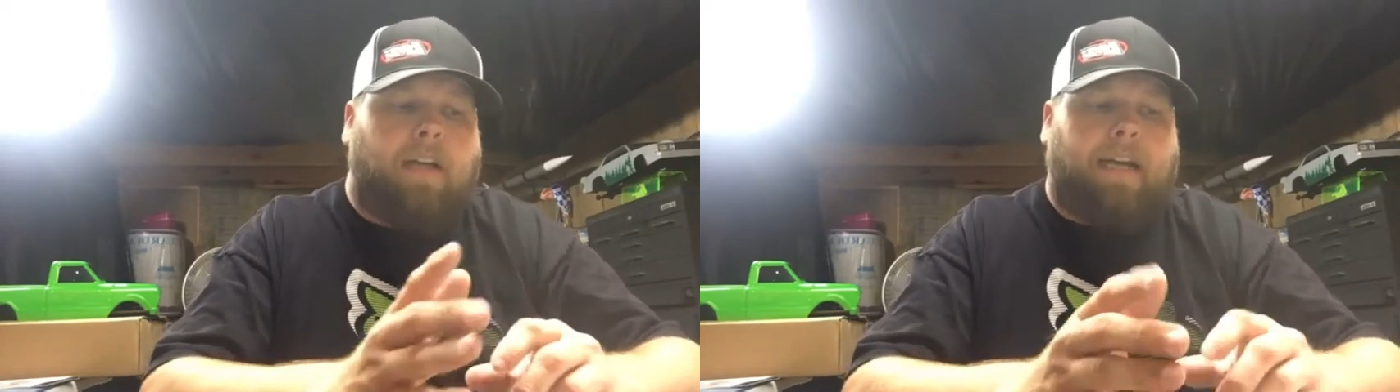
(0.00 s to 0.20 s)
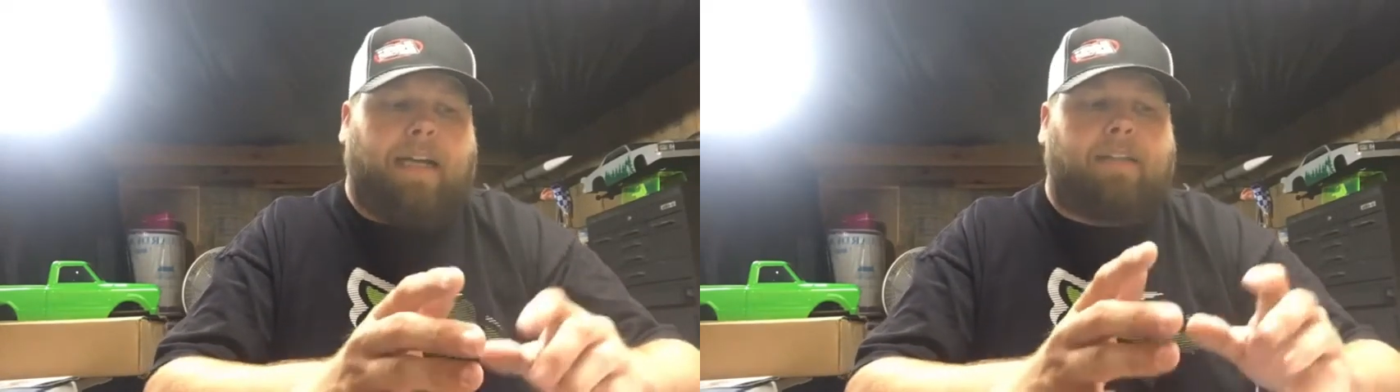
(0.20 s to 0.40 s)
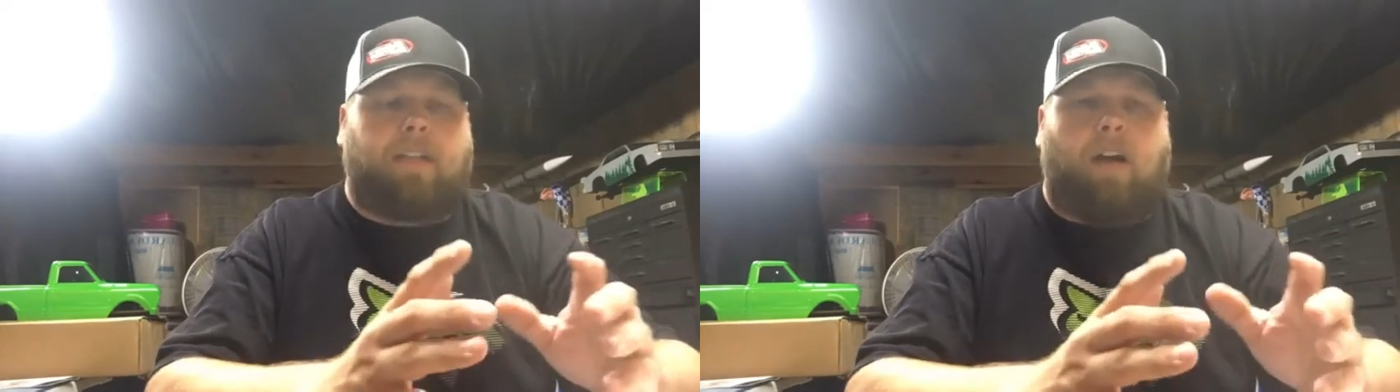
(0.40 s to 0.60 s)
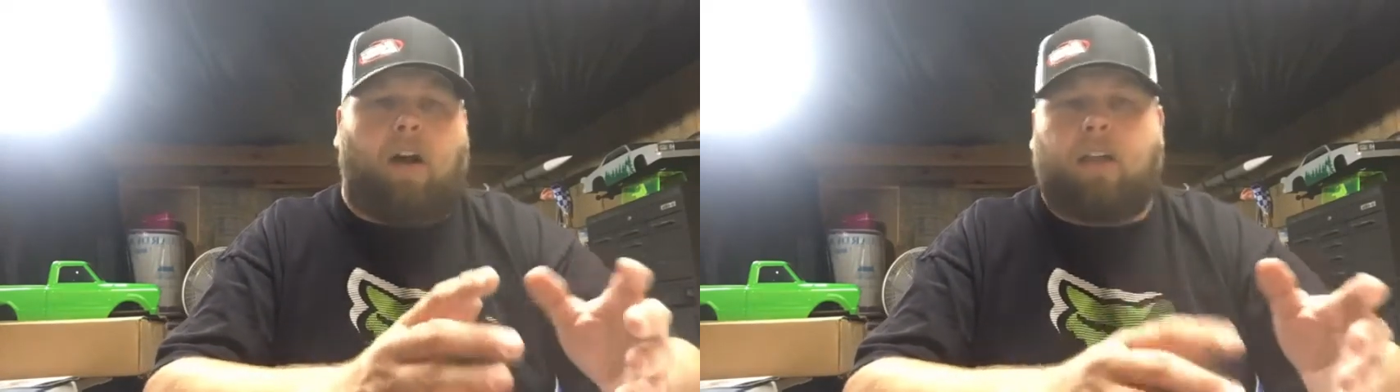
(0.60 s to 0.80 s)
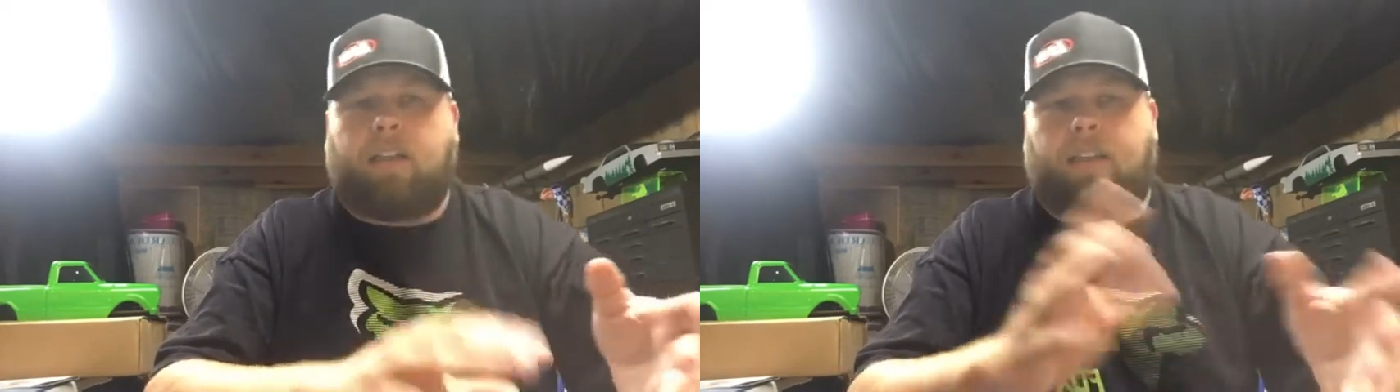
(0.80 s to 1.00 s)
And to
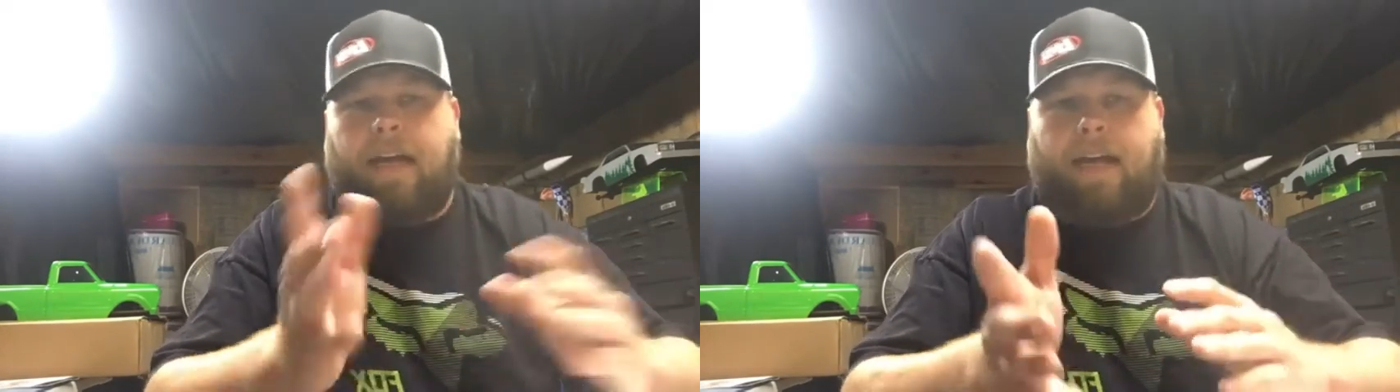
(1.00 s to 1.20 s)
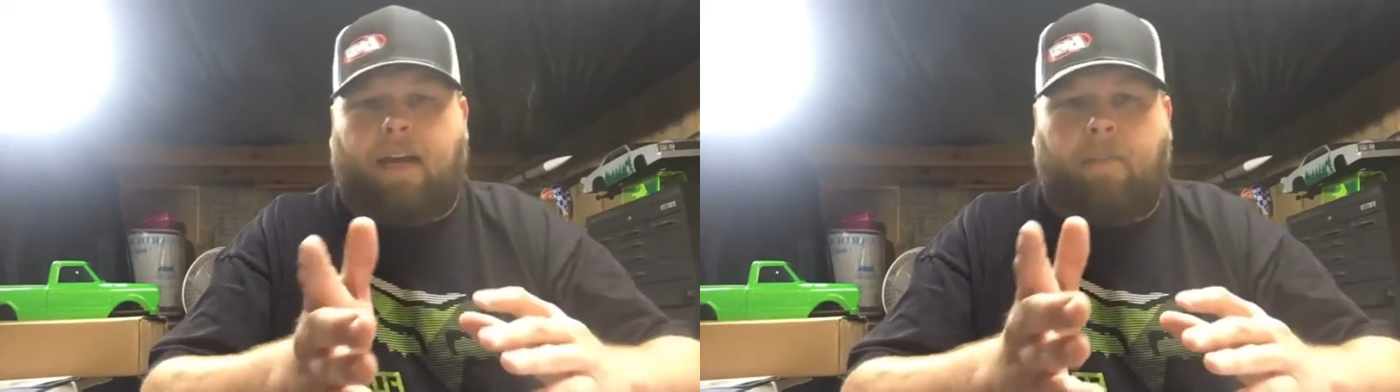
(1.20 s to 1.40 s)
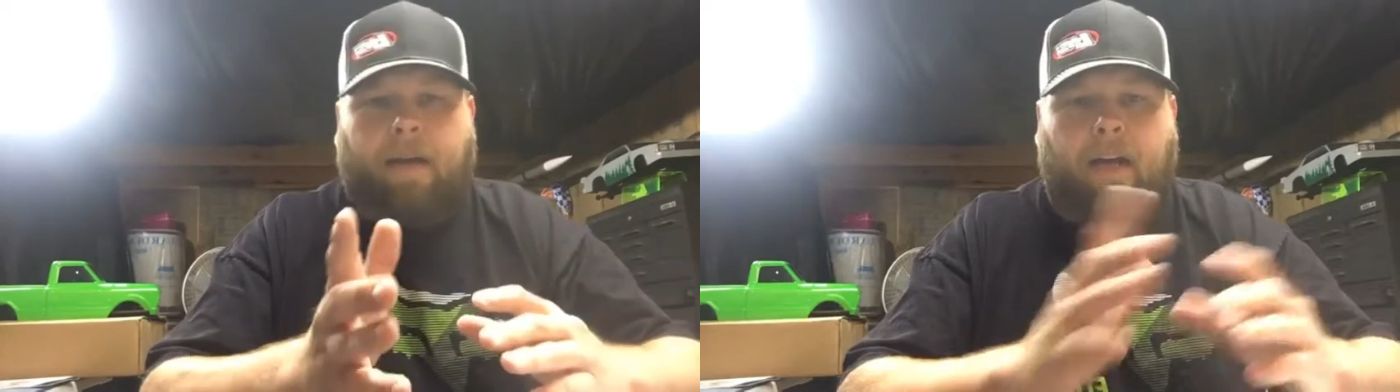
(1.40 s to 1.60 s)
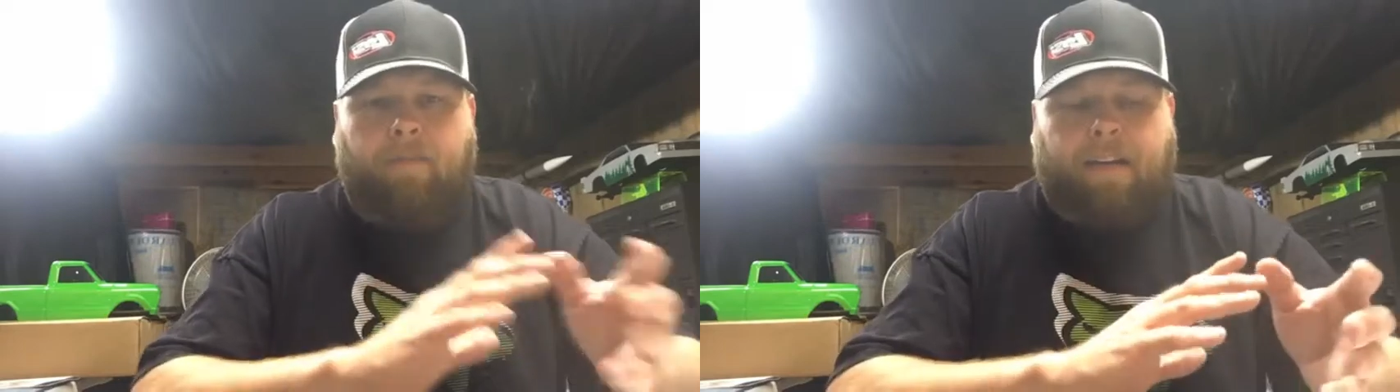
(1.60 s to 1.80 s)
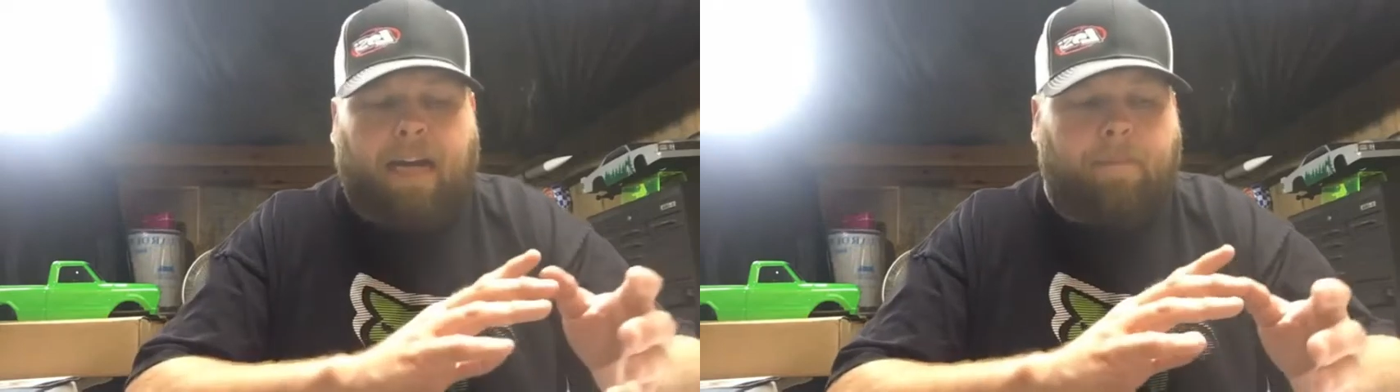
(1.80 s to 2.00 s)
alter that amount
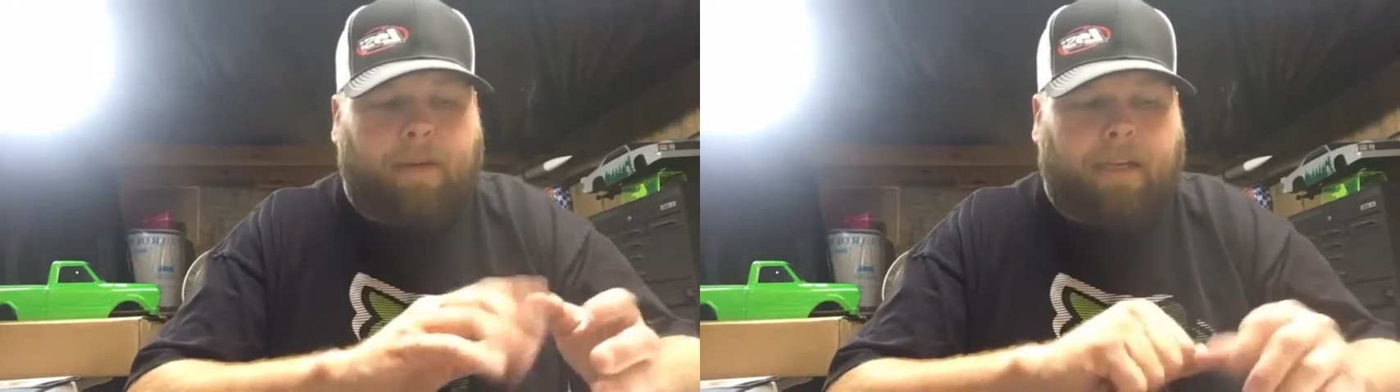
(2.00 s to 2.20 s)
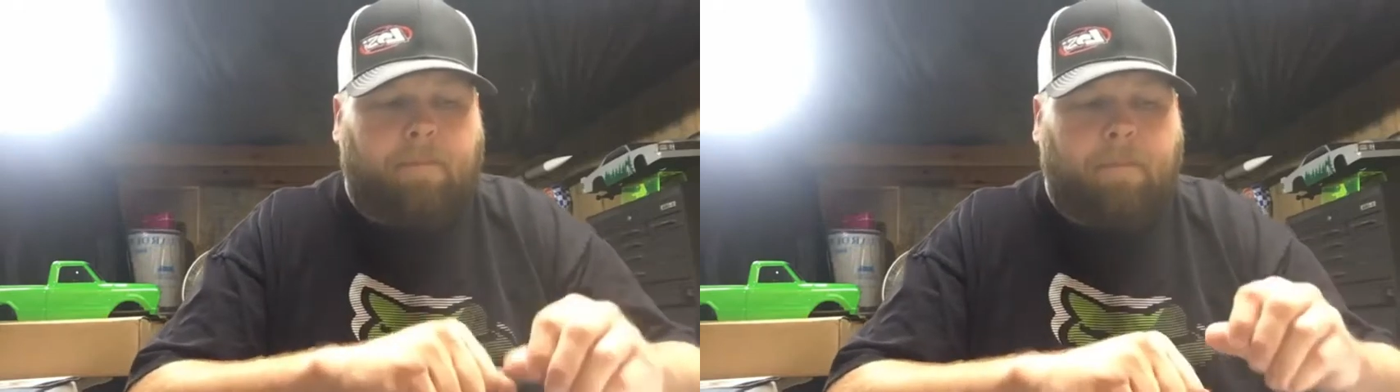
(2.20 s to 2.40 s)
of dampening,